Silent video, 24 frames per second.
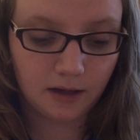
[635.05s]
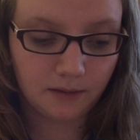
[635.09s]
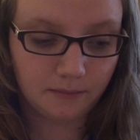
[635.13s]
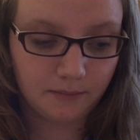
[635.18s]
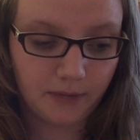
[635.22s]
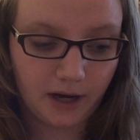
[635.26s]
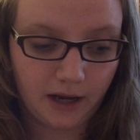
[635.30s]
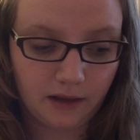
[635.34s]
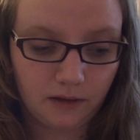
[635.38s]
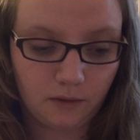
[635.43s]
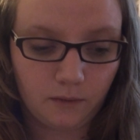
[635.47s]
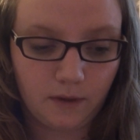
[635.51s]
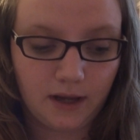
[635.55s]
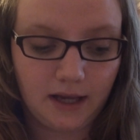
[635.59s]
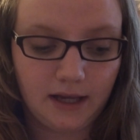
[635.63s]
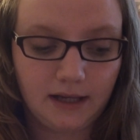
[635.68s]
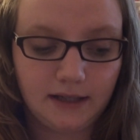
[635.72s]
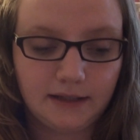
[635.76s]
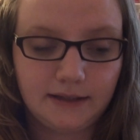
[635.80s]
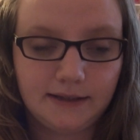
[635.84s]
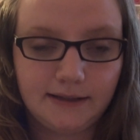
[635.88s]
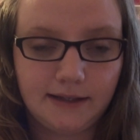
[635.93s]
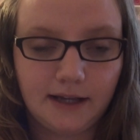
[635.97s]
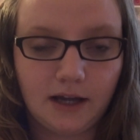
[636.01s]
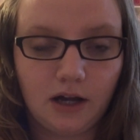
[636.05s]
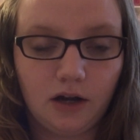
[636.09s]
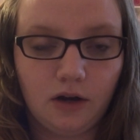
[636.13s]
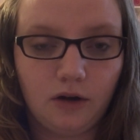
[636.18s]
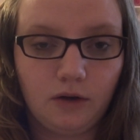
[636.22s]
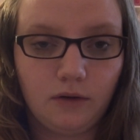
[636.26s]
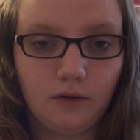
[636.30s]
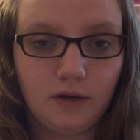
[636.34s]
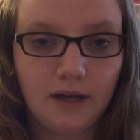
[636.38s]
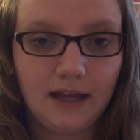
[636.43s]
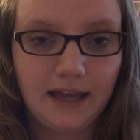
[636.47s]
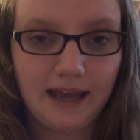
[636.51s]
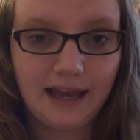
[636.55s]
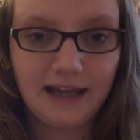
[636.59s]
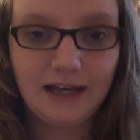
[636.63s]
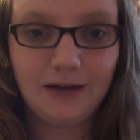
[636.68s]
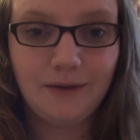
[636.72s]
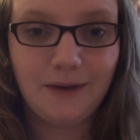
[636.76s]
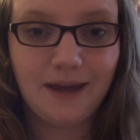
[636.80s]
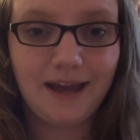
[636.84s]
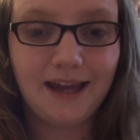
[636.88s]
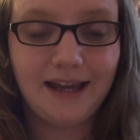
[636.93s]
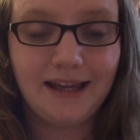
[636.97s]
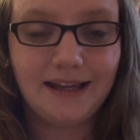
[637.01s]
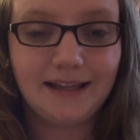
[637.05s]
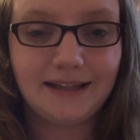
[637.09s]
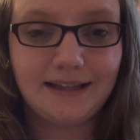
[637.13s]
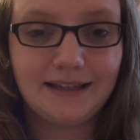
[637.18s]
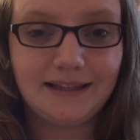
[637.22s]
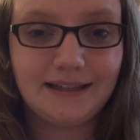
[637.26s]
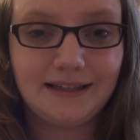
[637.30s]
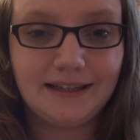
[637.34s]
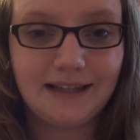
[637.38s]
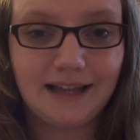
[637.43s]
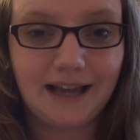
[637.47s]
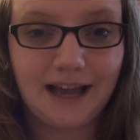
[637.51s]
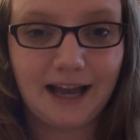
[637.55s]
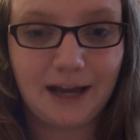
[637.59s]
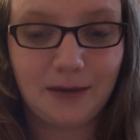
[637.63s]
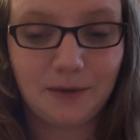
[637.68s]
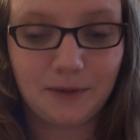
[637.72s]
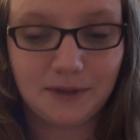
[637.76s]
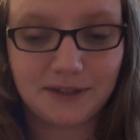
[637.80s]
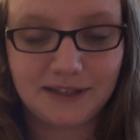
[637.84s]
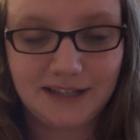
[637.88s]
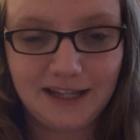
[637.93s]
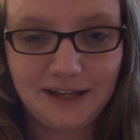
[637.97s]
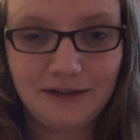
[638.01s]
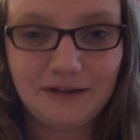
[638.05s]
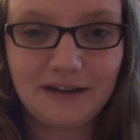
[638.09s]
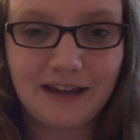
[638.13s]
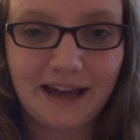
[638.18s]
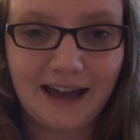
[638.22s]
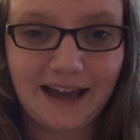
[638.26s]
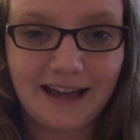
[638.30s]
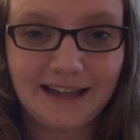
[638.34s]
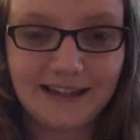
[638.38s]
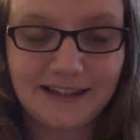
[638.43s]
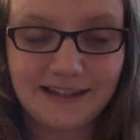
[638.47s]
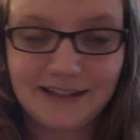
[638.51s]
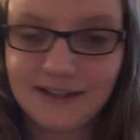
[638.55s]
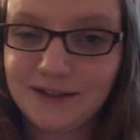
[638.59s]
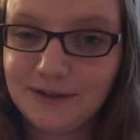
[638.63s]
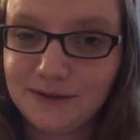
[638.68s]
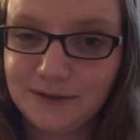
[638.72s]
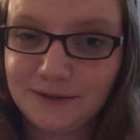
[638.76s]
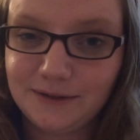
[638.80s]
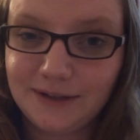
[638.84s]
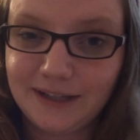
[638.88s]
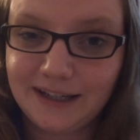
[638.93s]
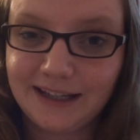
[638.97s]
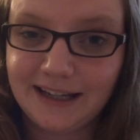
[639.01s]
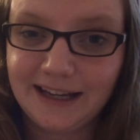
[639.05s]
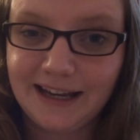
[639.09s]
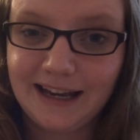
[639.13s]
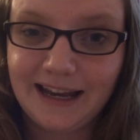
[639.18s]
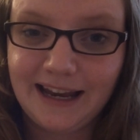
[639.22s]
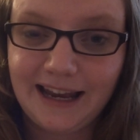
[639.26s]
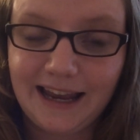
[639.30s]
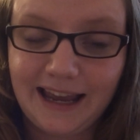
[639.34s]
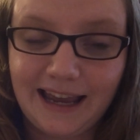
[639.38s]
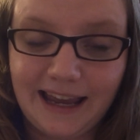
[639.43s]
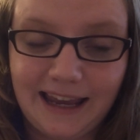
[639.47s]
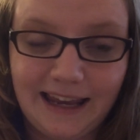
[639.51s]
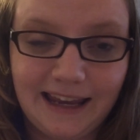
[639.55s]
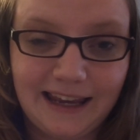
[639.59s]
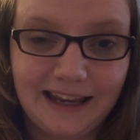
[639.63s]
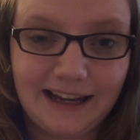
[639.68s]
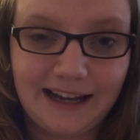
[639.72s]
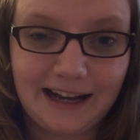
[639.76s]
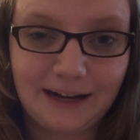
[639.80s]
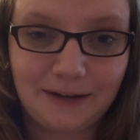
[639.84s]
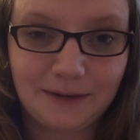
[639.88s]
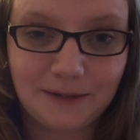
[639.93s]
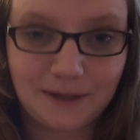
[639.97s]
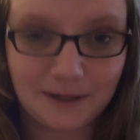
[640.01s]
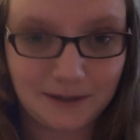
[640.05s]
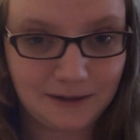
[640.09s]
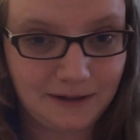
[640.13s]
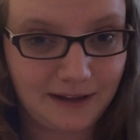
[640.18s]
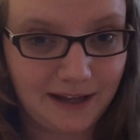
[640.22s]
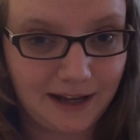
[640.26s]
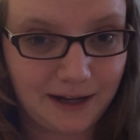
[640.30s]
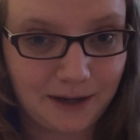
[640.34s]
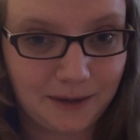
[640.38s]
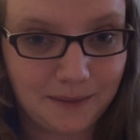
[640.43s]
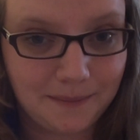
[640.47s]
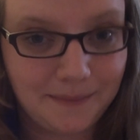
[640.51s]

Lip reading: by the way. So anyways, I will see you guys soon, and I will talk to you later.